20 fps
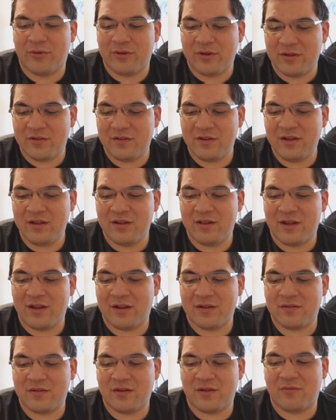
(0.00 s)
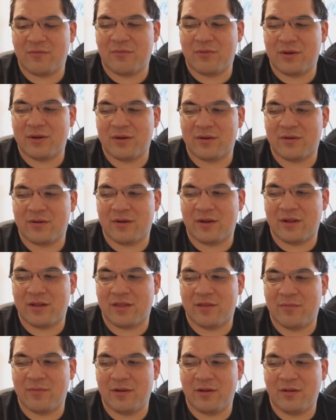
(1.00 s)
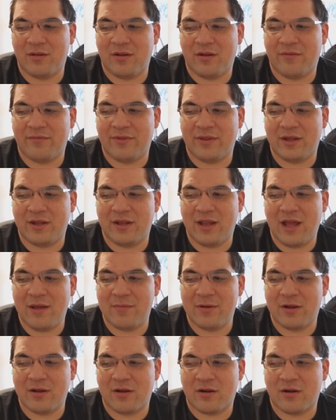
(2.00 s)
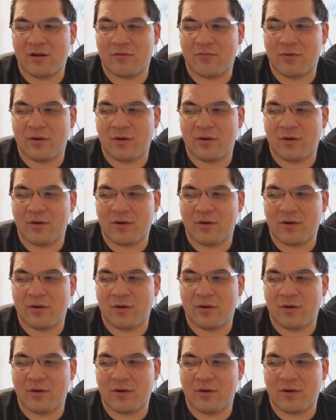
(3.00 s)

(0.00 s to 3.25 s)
Because again, like I said, we're in the middle of the Namek arc.